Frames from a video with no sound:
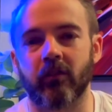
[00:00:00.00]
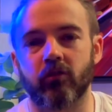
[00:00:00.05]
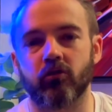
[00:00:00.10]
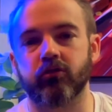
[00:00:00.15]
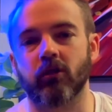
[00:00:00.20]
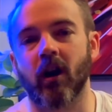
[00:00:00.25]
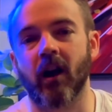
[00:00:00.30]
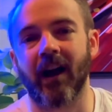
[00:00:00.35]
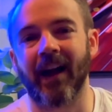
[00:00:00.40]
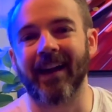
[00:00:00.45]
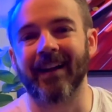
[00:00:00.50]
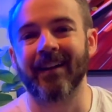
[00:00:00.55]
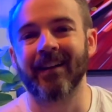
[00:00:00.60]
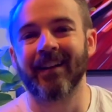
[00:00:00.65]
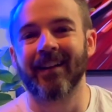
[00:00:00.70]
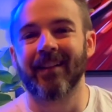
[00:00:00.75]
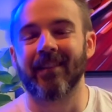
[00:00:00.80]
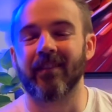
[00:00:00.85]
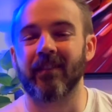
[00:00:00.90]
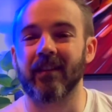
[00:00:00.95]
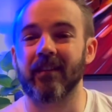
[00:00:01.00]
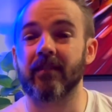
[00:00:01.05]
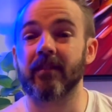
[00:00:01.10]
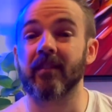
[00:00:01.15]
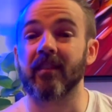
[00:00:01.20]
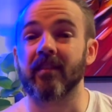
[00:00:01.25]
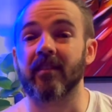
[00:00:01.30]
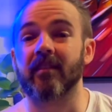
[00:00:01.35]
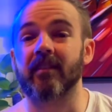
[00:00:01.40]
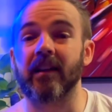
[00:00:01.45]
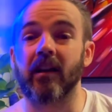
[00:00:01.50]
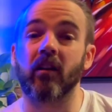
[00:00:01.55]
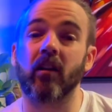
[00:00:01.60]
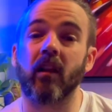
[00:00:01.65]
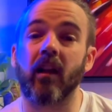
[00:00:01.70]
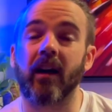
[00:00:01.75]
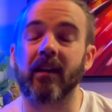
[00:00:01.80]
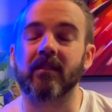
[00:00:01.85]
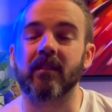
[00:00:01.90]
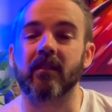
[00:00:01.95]
dry. This
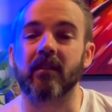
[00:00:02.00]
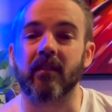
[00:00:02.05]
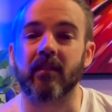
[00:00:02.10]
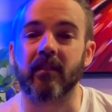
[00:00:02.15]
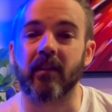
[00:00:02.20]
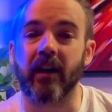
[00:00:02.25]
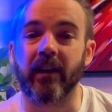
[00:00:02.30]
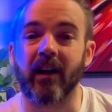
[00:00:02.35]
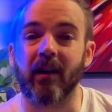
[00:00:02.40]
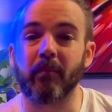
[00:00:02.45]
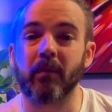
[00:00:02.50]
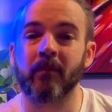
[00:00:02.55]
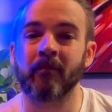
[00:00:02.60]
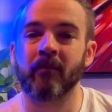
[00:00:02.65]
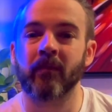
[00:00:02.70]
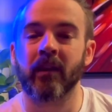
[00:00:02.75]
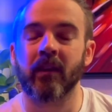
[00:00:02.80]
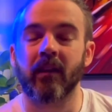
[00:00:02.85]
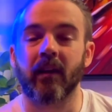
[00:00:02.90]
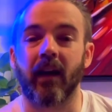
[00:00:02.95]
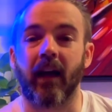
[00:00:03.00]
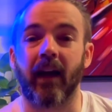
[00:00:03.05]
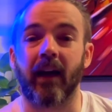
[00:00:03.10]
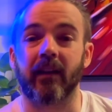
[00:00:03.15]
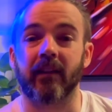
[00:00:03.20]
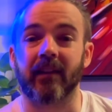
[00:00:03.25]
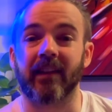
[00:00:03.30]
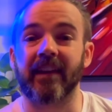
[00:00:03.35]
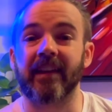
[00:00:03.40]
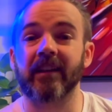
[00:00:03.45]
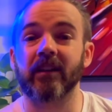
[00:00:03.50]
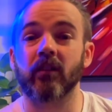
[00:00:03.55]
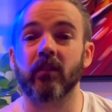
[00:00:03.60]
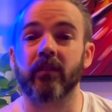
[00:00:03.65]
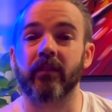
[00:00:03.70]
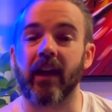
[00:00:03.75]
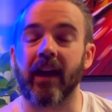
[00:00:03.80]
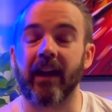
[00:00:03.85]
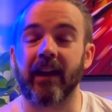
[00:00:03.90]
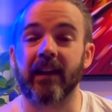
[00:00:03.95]
sterilizes the setup and
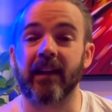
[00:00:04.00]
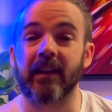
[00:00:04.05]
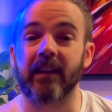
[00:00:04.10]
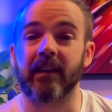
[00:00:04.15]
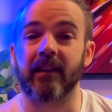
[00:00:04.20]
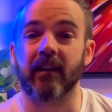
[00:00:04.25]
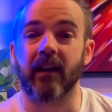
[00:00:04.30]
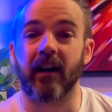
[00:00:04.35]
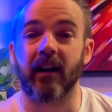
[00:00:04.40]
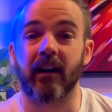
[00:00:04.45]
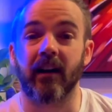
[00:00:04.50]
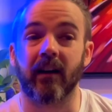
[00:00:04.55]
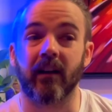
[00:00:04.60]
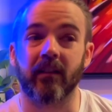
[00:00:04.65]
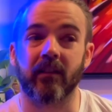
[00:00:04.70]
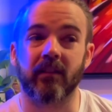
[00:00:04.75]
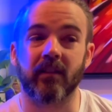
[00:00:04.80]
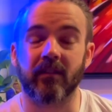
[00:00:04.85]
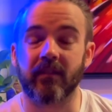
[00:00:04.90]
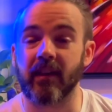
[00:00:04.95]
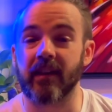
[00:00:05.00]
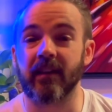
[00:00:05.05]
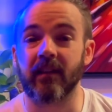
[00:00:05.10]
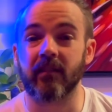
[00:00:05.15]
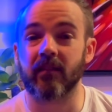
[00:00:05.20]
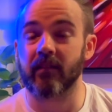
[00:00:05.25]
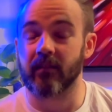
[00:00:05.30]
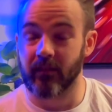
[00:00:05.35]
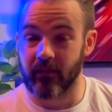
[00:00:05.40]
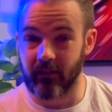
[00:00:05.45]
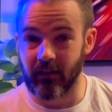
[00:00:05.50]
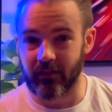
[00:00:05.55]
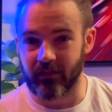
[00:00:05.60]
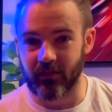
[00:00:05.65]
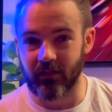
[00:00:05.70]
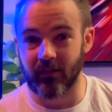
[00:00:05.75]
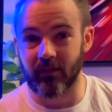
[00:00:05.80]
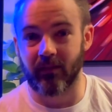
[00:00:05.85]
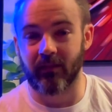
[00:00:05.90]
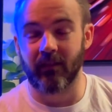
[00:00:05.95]
kills any disease such
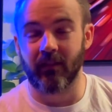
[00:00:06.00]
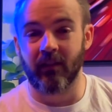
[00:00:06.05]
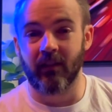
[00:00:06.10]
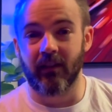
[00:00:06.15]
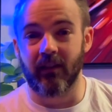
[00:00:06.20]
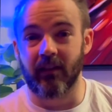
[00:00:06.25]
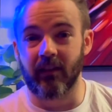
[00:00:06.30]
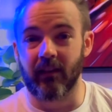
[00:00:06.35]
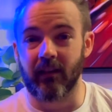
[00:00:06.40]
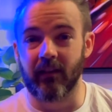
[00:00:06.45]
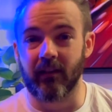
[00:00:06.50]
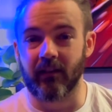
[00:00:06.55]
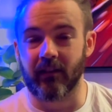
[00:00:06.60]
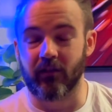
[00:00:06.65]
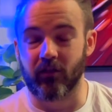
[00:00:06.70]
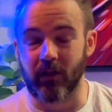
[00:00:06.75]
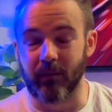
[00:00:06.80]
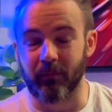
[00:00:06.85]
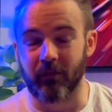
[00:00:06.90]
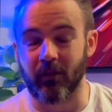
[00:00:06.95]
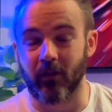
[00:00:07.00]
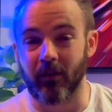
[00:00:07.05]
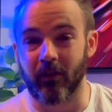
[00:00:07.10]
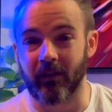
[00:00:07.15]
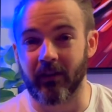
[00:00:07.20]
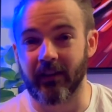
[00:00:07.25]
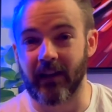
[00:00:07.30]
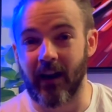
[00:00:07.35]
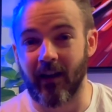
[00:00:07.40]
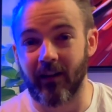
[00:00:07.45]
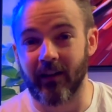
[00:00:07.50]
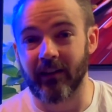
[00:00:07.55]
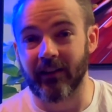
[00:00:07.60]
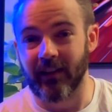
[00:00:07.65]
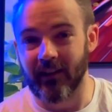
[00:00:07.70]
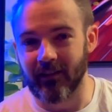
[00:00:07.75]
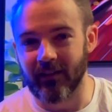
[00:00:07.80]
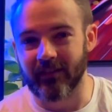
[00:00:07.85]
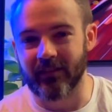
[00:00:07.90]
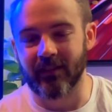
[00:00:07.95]
as Cryptocaryon
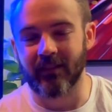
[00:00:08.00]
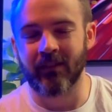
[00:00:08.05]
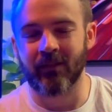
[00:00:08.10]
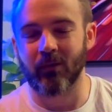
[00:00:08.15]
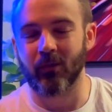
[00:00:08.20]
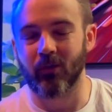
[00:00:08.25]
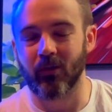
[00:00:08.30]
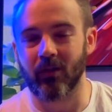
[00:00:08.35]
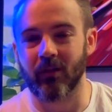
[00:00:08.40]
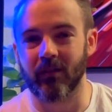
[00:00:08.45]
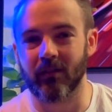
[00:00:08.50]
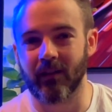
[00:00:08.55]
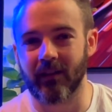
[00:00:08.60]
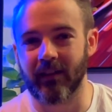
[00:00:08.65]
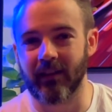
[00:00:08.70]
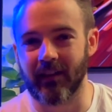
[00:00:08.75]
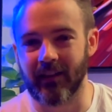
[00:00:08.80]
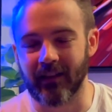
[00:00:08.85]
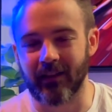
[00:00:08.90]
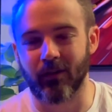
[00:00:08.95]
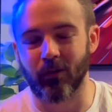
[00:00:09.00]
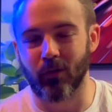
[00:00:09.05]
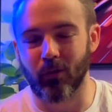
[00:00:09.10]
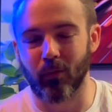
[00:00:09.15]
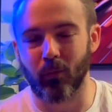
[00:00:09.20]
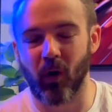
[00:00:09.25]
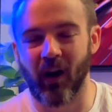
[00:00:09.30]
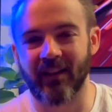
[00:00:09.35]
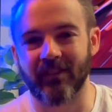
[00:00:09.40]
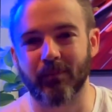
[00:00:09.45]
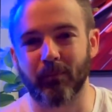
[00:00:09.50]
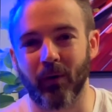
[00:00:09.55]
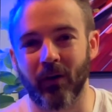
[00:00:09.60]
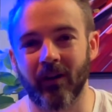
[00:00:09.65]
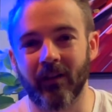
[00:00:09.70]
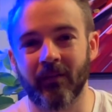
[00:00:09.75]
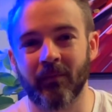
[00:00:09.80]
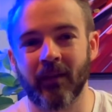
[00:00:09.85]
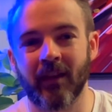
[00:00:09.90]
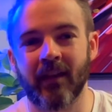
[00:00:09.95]
Irritans or ick or
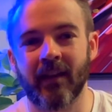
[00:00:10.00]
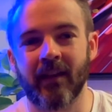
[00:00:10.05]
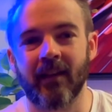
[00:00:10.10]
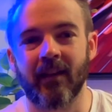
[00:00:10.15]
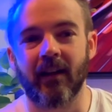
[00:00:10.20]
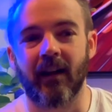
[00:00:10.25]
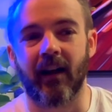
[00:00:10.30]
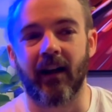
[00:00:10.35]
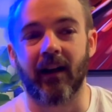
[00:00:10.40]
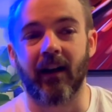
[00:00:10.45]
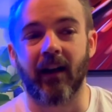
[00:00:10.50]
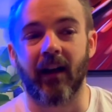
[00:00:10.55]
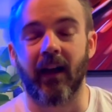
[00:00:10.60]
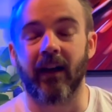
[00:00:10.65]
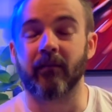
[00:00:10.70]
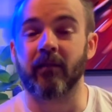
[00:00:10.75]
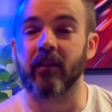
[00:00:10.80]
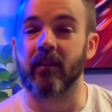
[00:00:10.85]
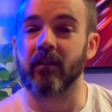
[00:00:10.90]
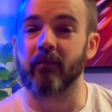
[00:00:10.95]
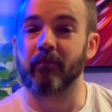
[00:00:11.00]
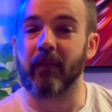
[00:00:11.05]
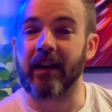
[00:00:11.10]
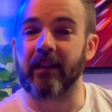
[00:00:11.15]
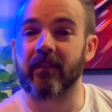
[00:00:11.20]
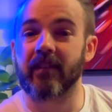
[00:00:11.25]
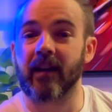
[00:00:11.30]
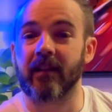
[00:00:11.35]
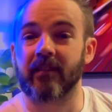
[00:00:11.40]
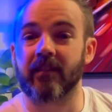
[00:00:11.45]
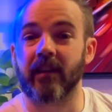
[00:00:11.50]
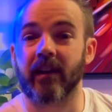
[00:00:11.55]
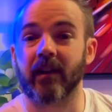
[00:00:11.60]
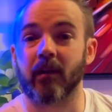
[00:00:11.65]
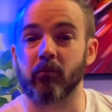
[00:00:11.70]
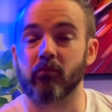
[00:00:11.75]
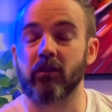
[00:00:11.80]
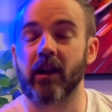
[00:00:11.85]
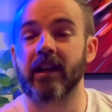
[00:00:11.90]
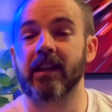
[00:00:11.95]
whitespot and makes that
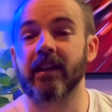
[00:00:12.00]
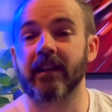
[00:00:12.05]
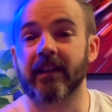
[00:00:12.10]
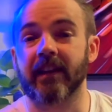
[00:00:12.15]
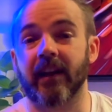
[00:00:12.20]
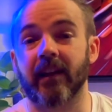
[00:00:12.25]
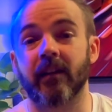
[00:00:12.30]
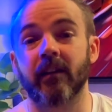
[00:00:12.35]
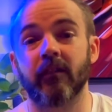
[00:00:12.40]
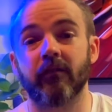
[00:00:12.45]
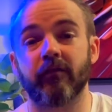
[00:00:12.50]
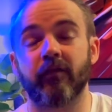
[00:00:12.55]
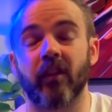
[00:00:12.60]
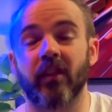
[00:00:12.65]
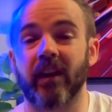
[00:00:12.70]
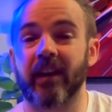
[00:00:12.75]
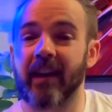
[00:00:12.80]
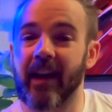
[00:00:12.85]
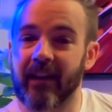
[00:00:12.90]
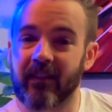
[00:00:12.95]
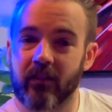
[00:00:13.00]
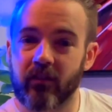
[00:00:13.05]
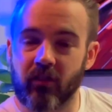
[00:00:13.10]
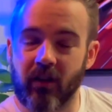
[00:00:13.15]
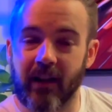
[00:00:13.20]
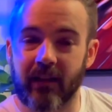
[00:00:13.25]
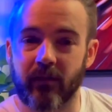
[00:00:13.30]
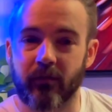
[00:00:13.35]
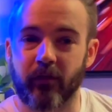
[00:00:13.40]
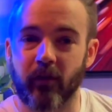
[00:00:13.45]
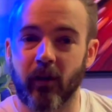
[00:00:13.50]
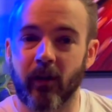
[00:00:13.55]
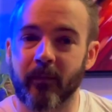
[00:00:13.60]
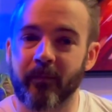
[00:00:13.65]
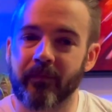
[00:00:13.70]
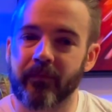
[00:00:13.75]
setup ready again for the next transfer.